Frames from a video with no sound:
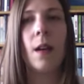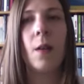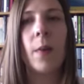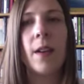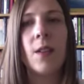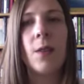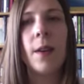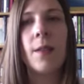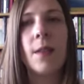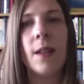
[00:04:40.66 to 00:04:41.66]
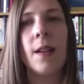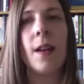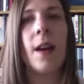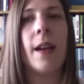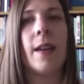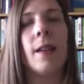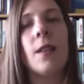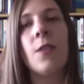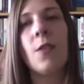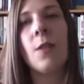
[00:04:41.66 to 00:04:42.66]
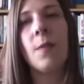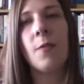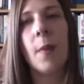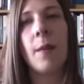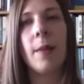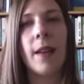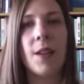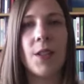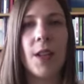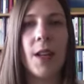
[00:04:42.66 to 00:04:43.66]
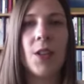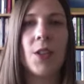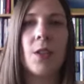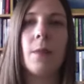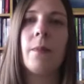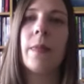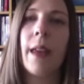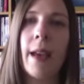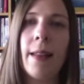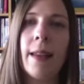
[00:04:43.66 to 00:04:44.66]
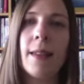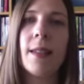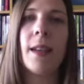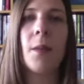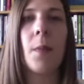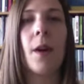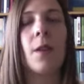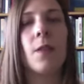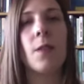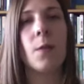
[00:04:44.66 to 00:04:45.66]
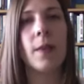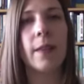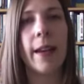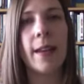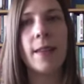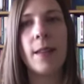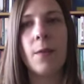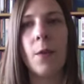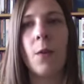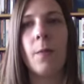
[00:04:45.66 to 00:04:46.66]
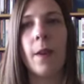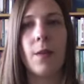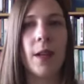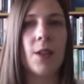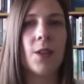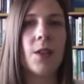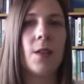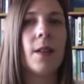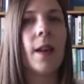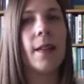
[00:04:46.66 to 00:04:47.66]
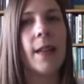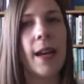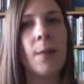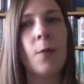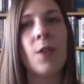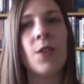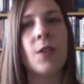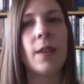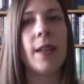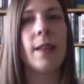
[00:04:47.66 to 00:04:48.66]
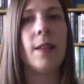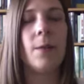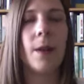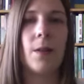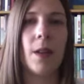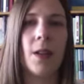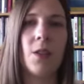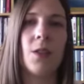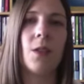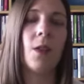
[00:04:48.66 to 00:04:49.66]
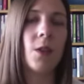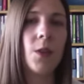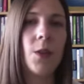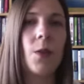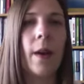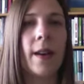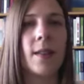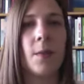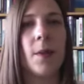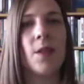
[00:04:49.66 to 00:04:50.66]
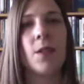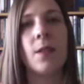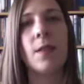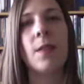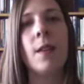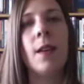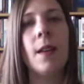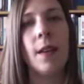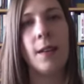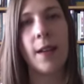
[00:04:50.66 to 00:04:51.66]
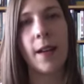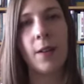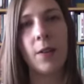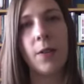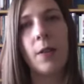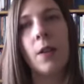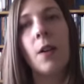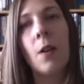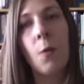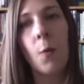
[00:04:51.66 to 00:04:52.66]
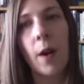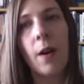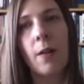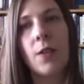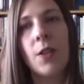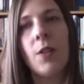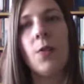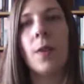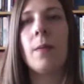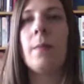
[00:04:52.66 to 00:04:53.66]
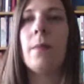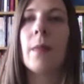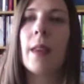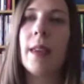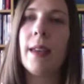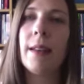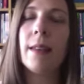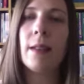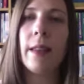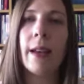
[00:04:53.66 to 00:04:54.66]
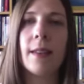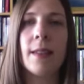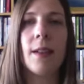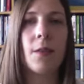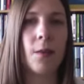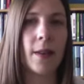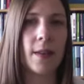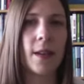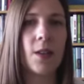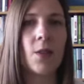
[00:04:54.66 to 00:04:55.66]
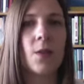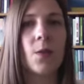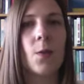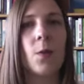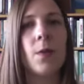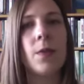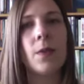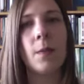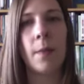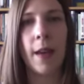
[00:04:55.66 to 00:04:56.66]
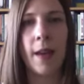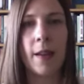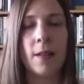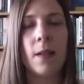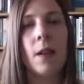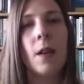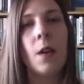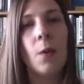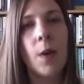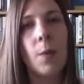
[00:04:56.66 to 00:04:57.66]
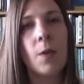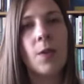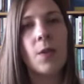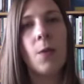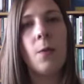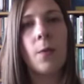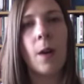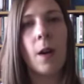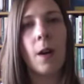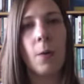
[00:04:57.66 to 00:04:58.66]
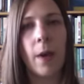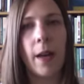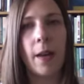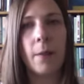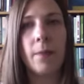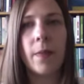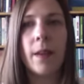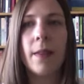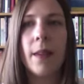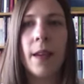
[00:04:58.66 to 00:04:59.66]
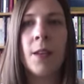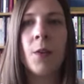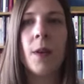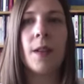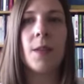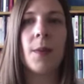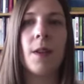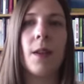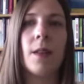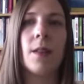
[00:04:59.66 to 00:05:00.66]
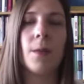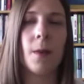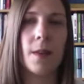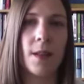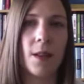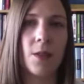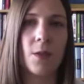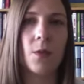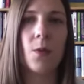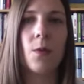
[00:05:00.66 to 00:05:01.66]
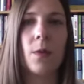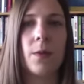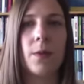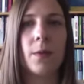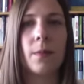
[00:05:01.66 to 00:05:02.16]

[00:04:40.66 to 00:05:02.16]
By 2009, in terms of public education, LAC had partnered with the Legacy of Hope Foundation and the Aboriginal Healing Foundation on two exhibitions entitled Where Are the Children? Healing the Legacy of the Residential Schools and We Were So Far Away, the Inuit Experience of Residential Schools.